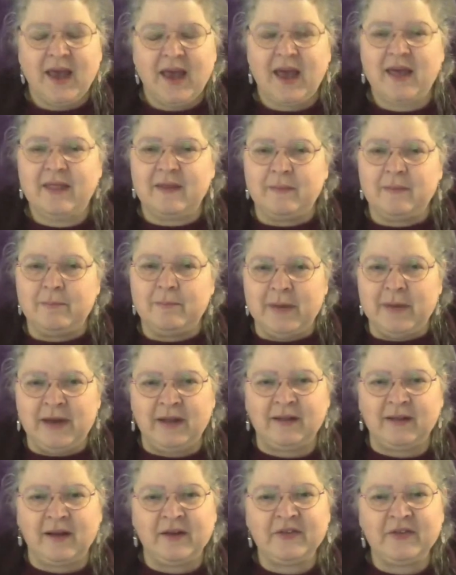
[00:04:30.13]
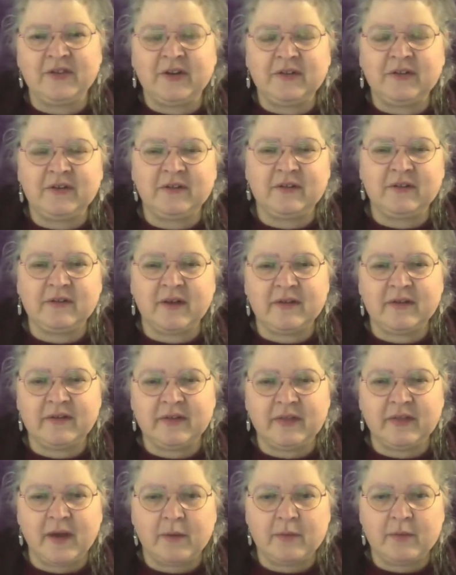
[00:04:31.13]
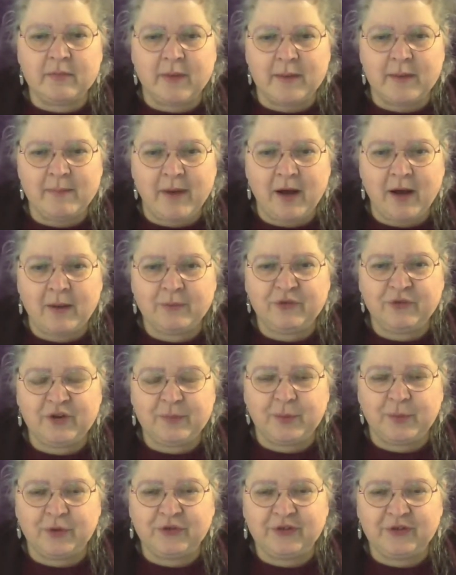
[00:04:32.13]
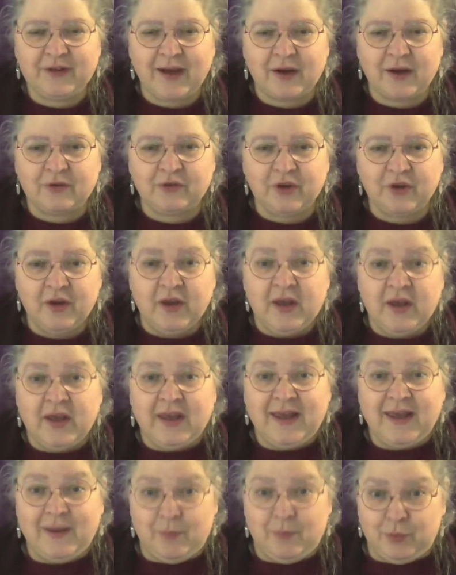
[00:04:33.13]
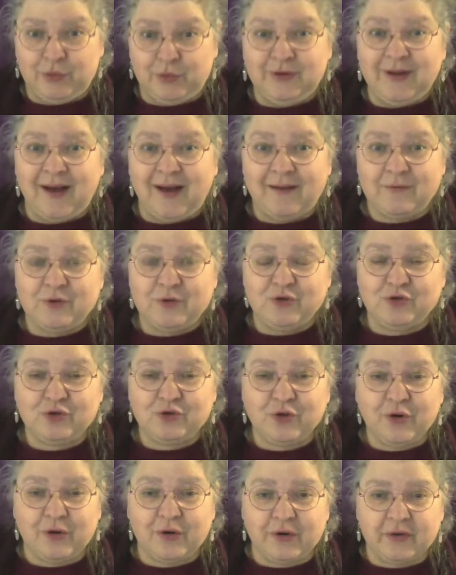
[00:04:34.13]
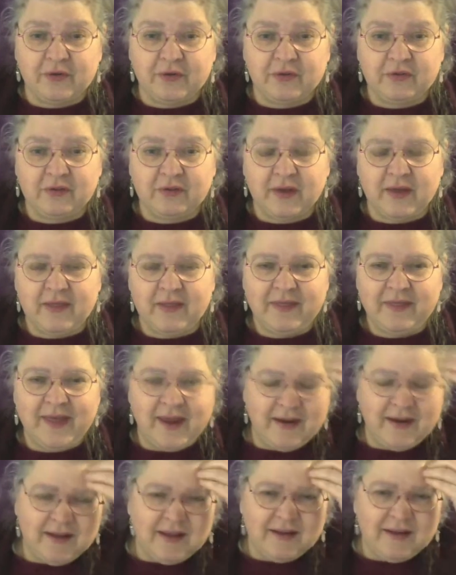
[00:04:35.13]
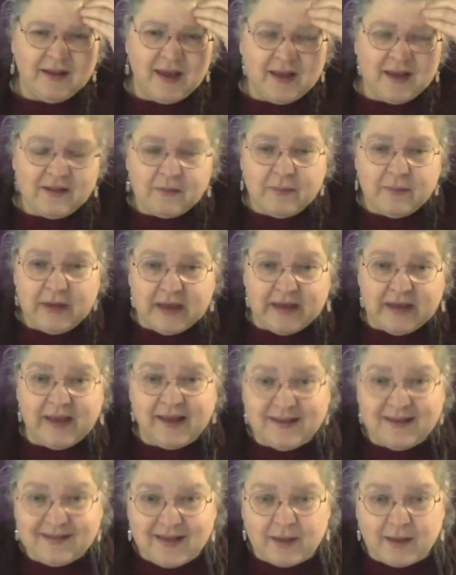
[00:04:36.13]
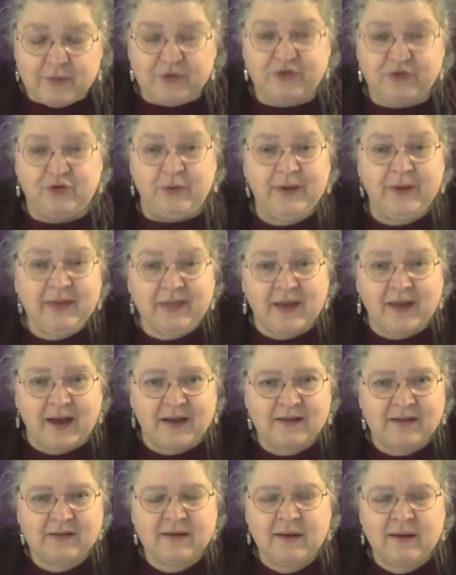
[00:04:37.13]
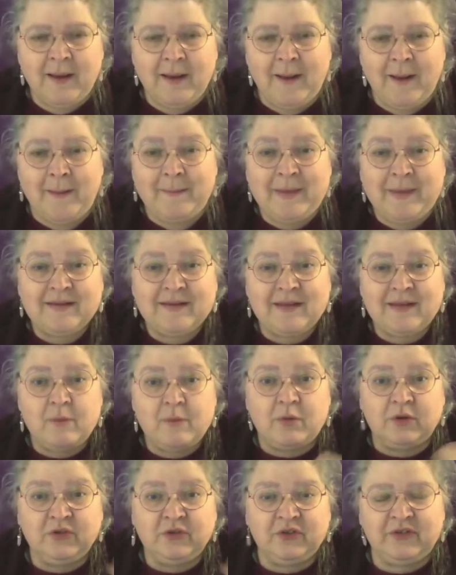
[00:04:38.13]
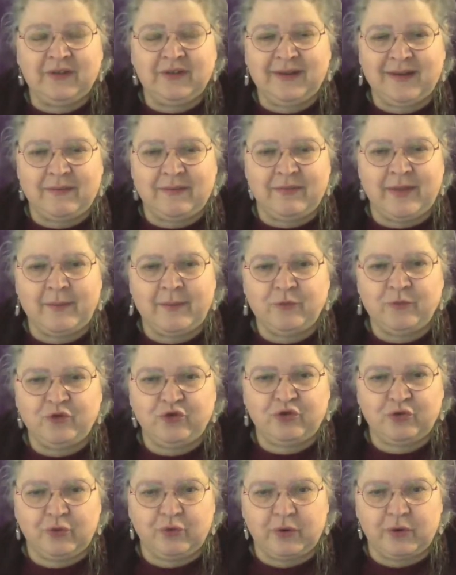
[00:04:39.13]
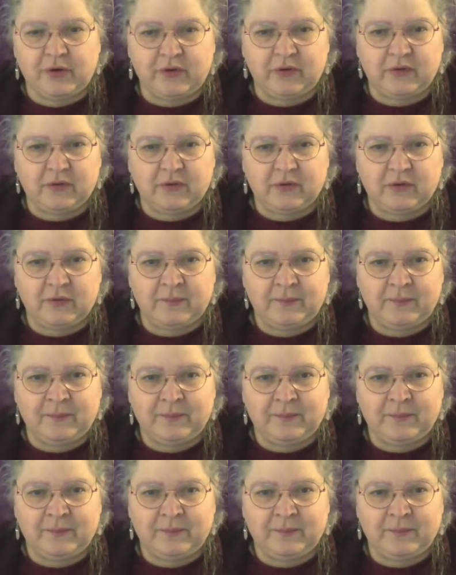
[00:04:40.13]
And the minute I started discussing that with my mom, she pointed out he wouldn't have a choice. And then it hit me. Yes, I was doing that because I wanted to give them choice.